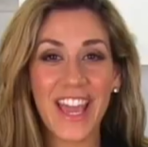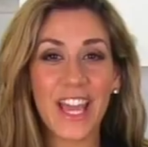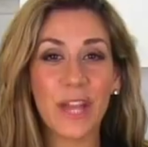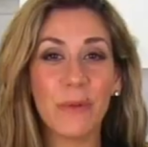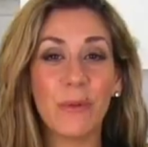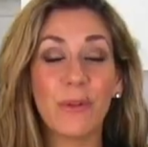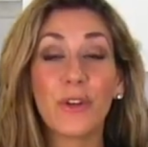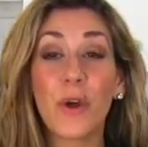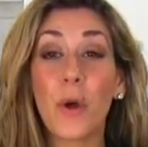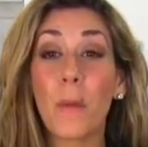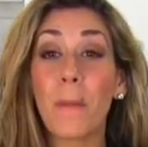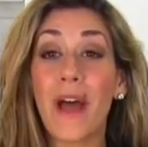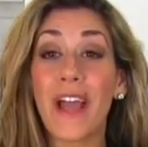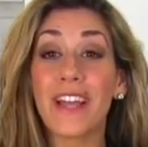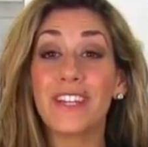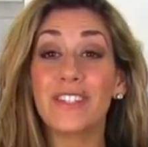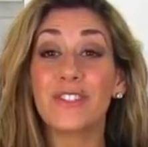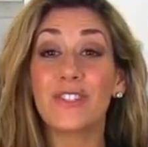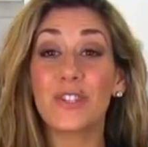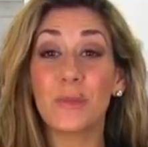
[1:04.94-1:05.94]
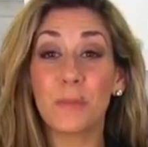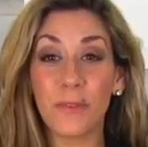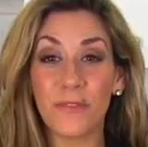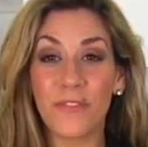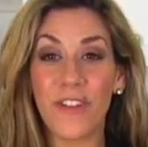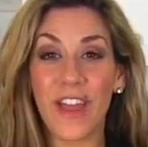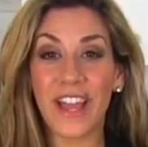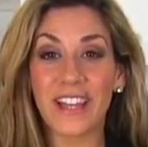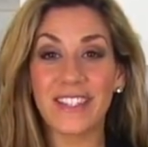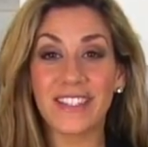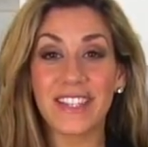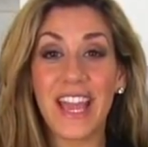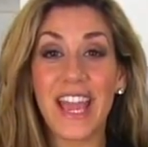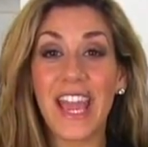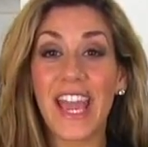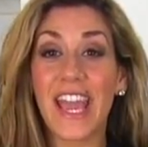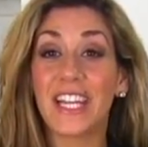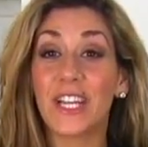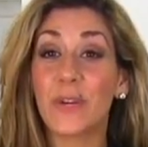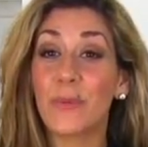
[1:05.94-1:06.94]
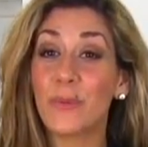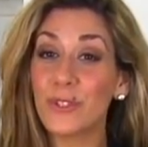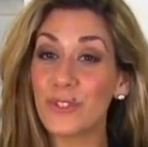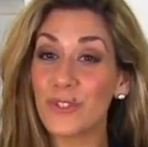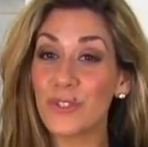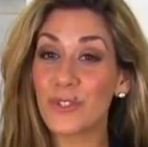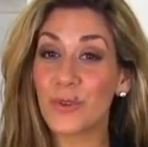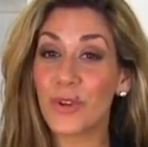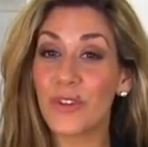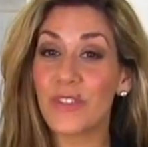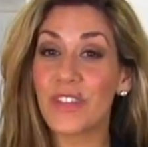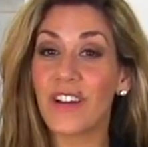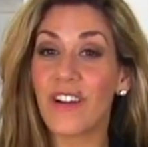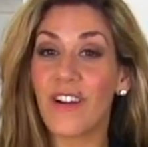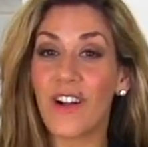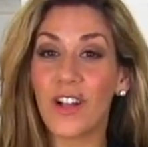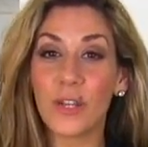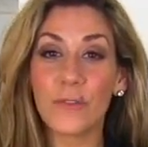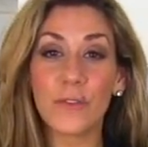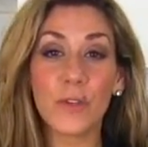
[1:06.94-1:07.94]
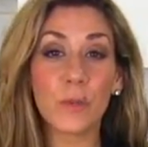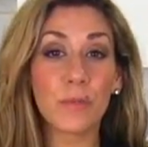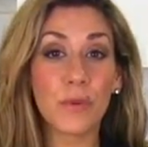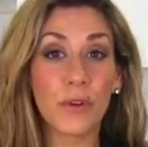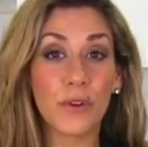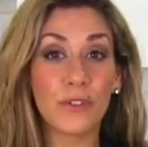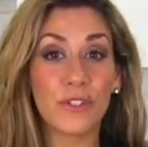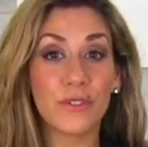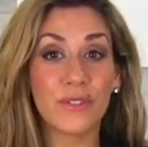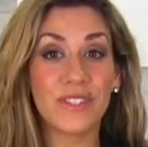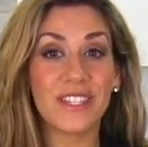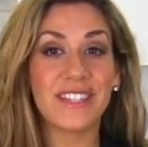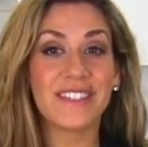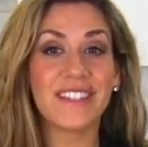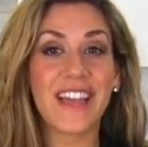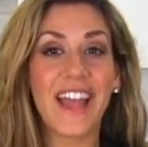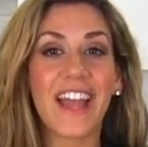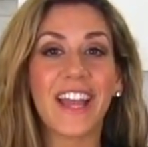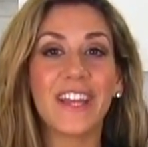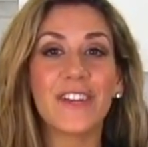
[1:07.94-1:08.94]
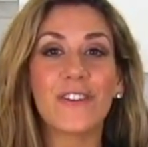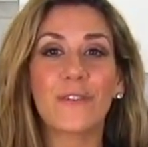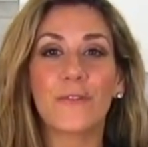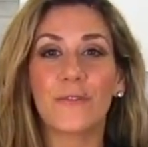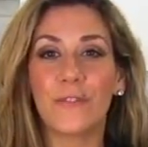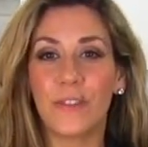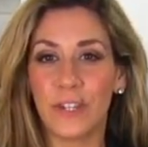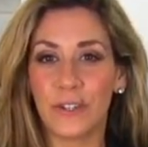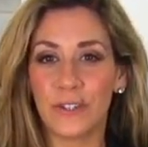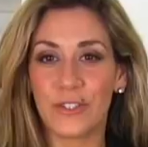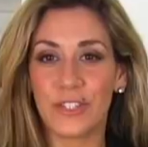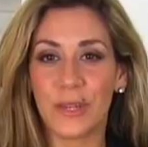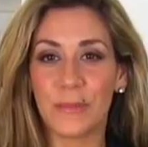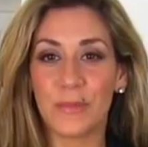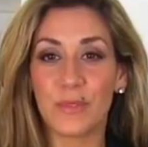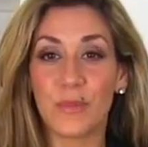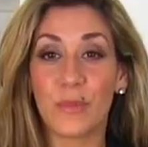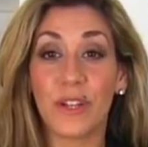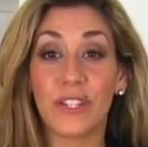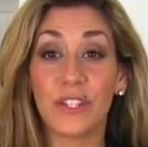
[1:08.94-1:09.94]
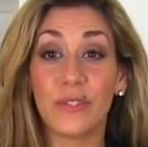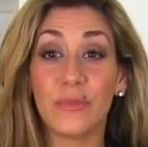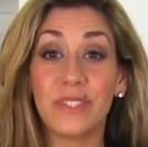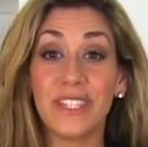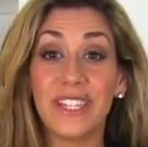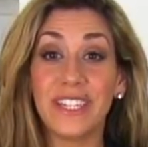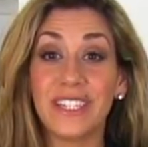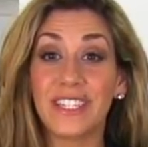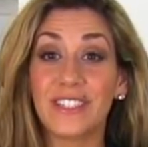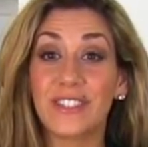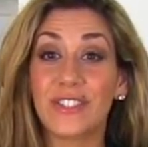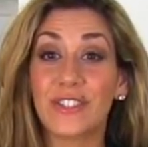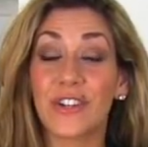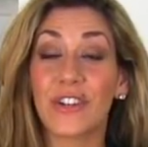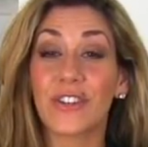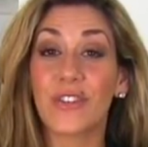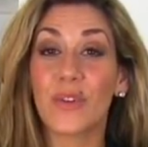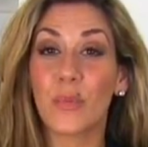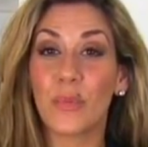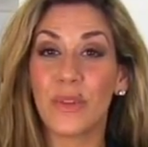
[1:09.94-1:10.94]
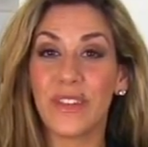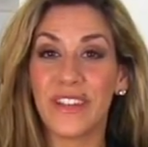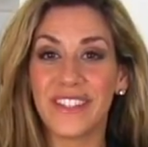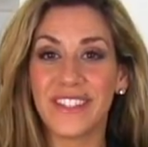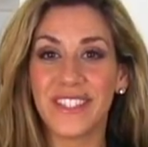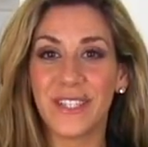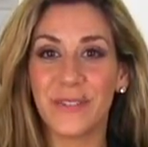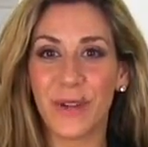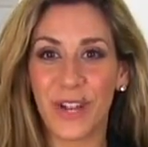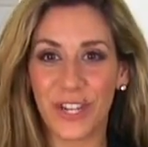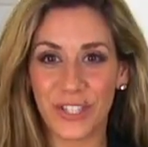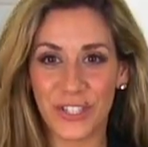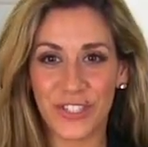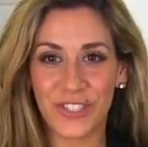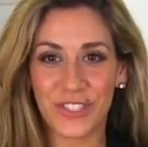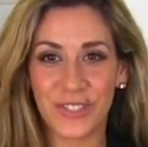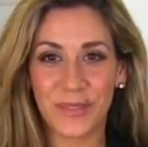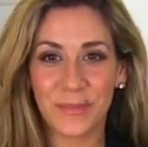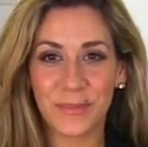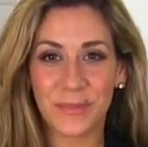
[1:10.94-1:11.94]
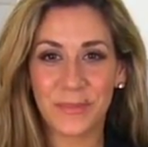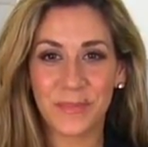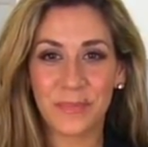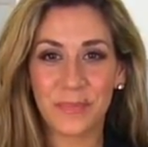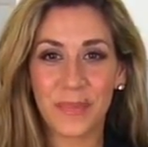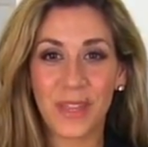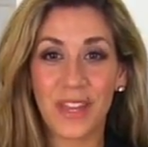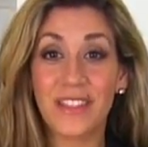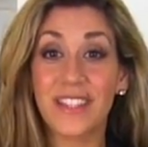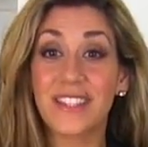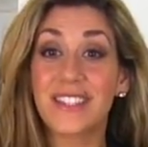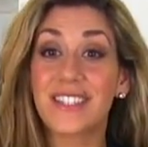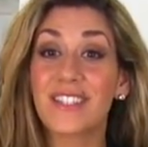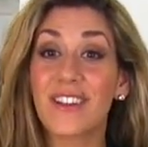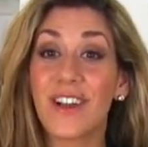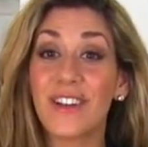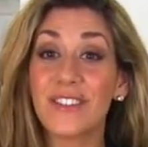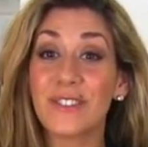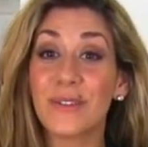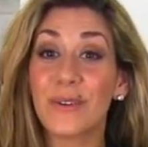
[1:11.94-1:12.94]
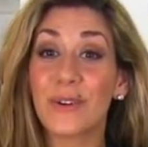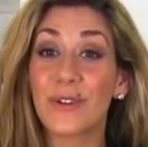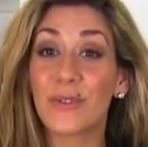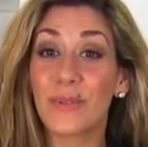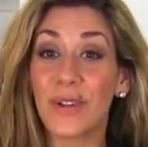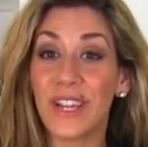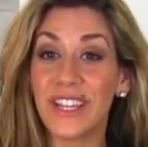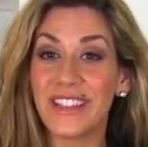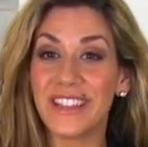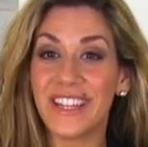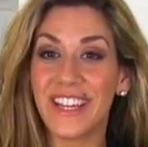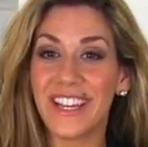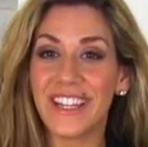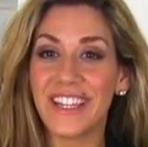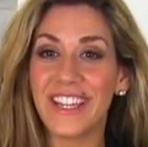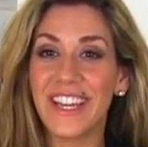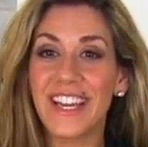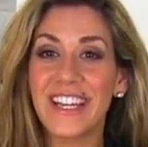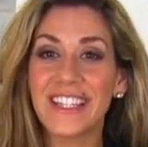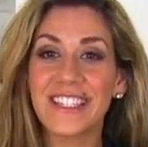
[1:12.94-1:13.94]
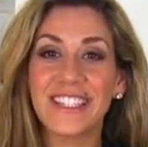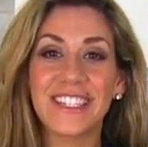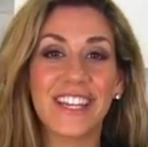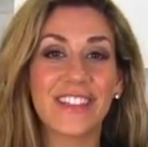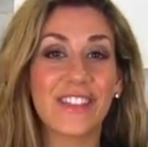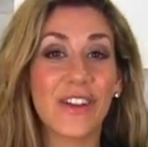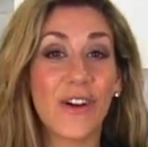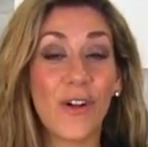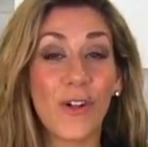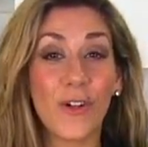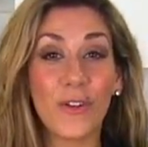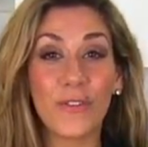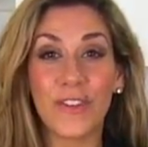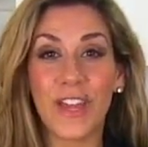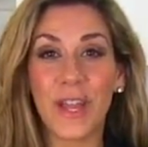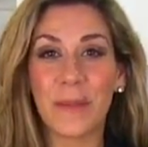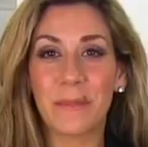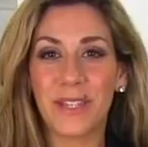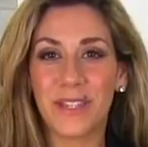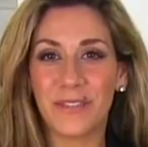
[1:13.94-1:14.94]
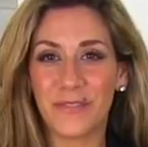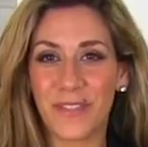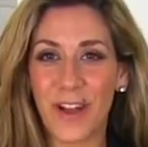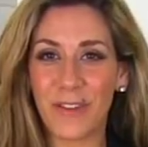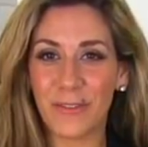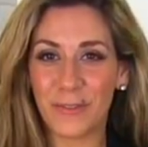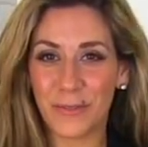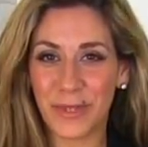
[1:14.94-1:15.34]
It will go by super fast, and it will ensure that all of your produce is at your fingertips when you need it during the weekly rush. This is also a great thing to get the whole family involved